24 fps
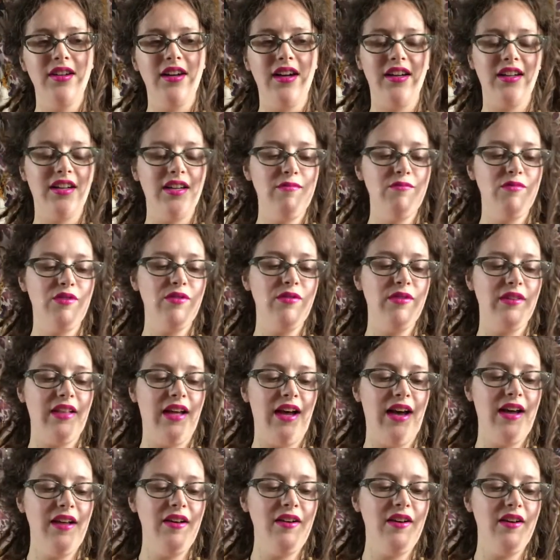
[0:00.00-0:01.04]
I keep doing
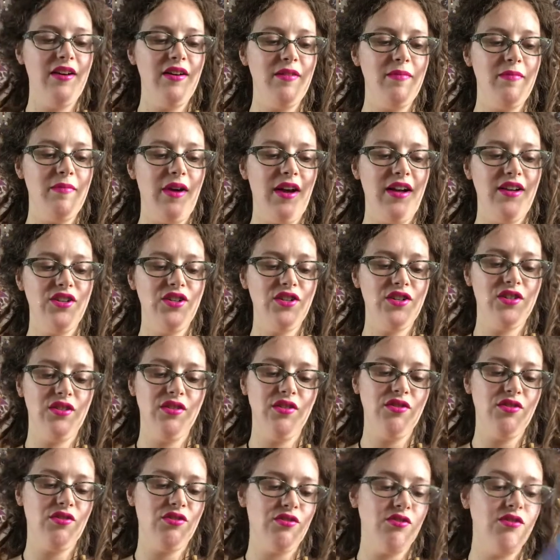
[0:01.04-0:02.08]
that. I just
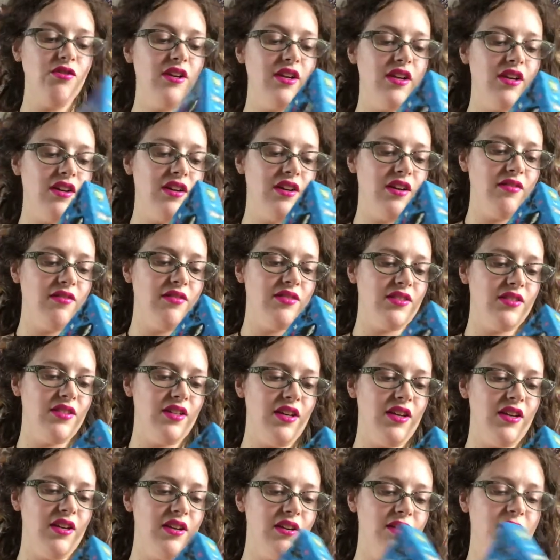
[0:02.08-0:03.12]
looked through it and I was
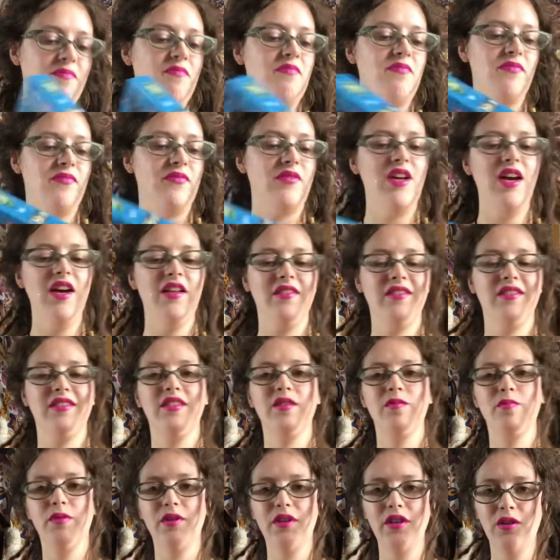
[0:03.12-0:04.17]
like, yeah, this
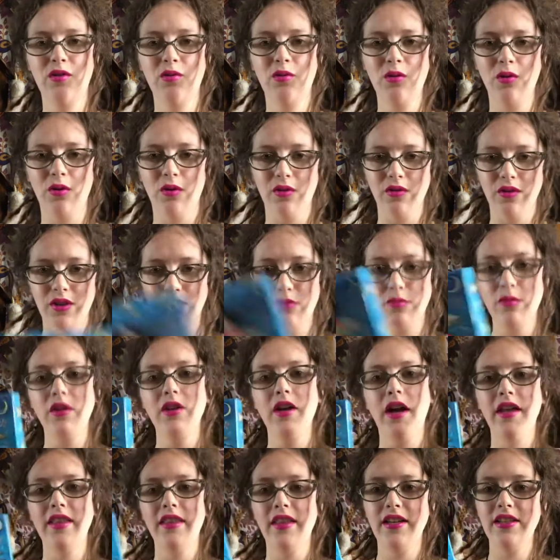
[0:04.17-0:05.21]
is pretty cool. This one,
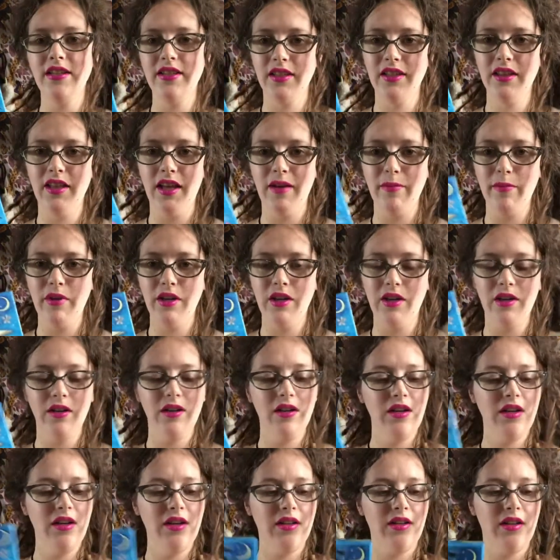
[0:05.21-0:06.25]
they did let me,
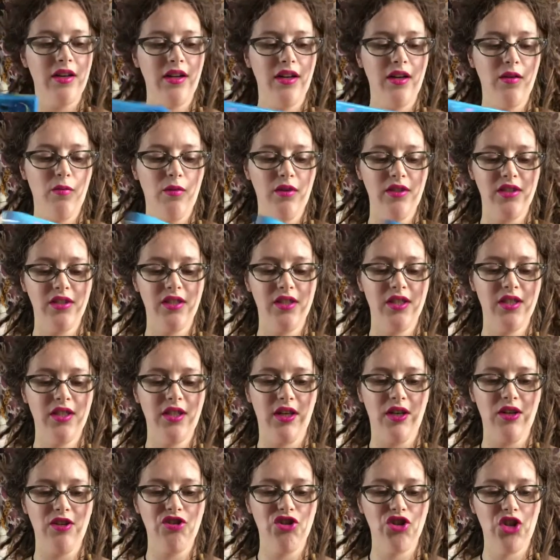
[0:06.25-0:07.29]
like, it wasn't
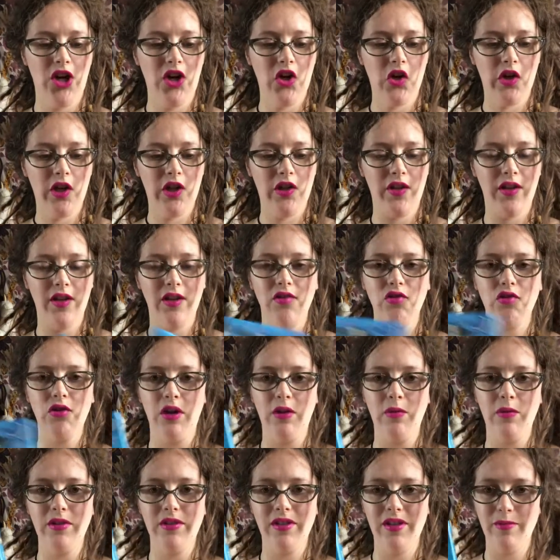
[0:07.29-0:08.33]
stickered shut or anything, so
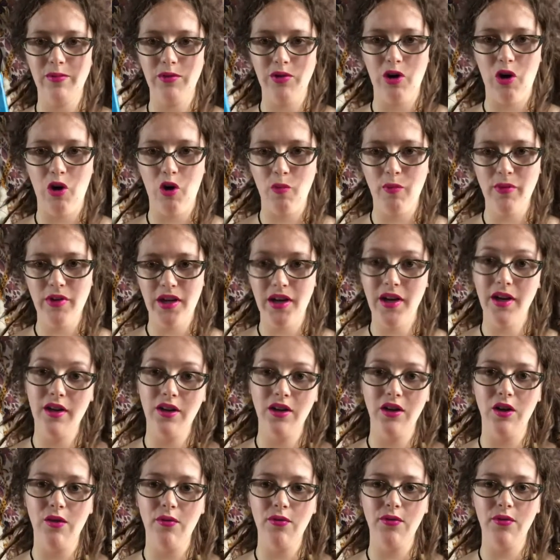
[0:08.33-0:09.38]
I was able to open it
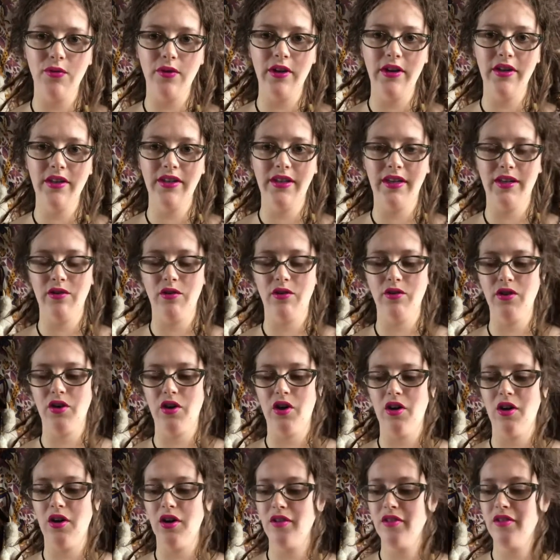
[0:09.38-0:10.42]
and go through it and count all the
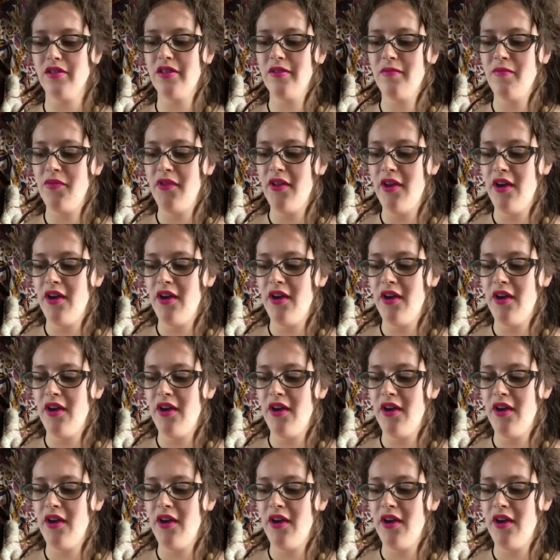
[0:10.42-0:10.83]
cards.